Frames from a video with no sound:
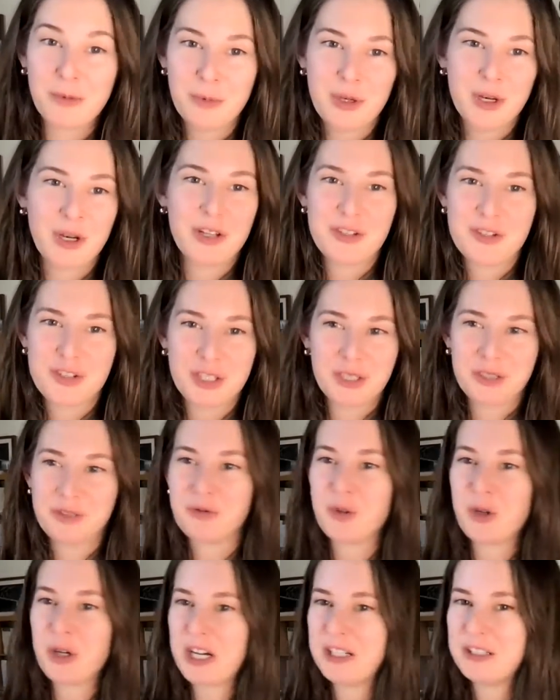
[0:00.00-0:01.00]
We call it chicken of
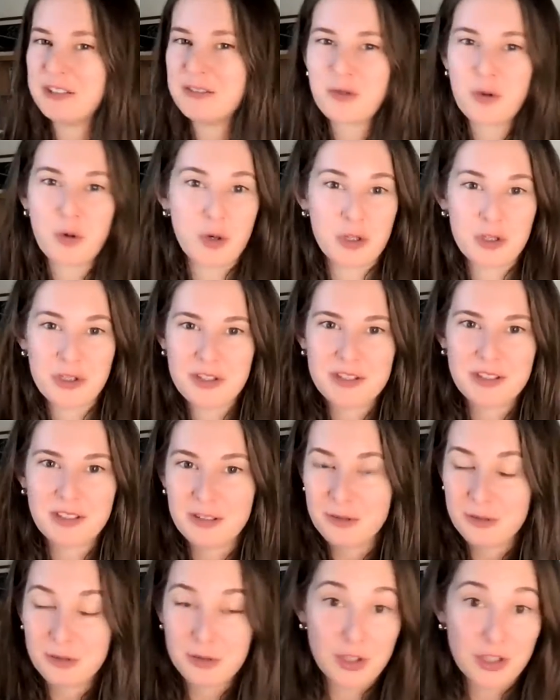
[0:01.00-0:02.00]
wine, of course,
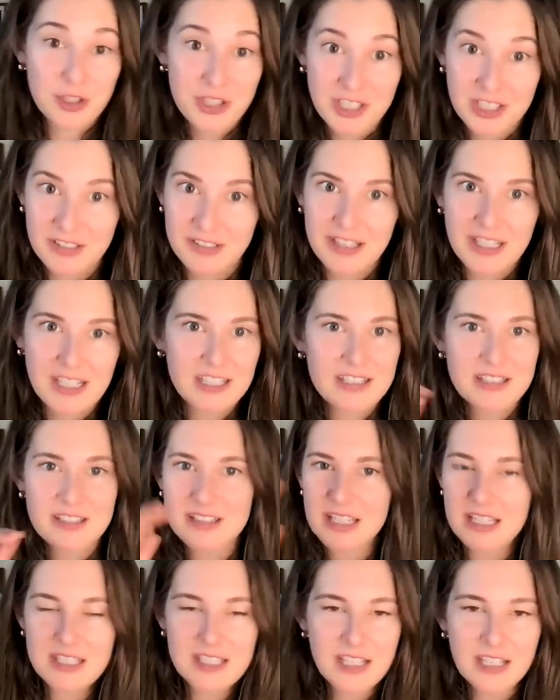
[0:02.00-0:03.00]
and turkey. Like
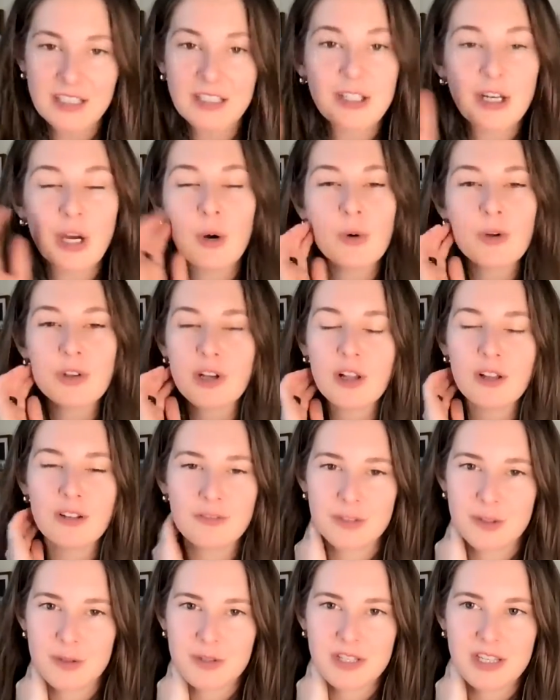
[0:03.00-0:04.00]
it's going to go with all of
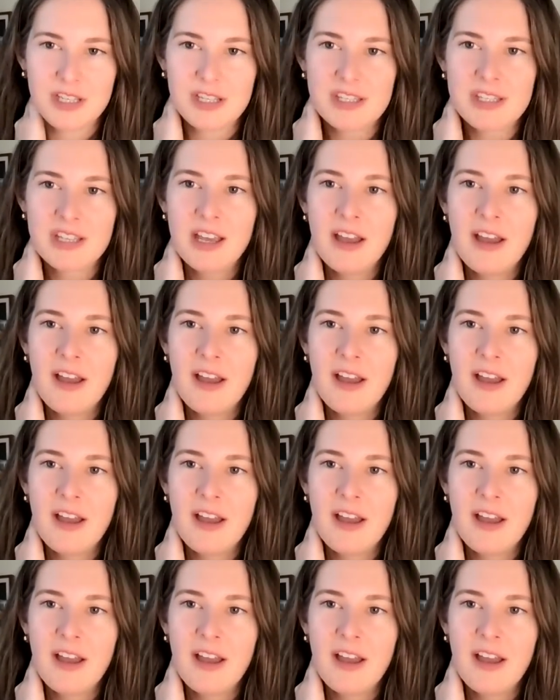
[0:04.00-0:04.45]
those things.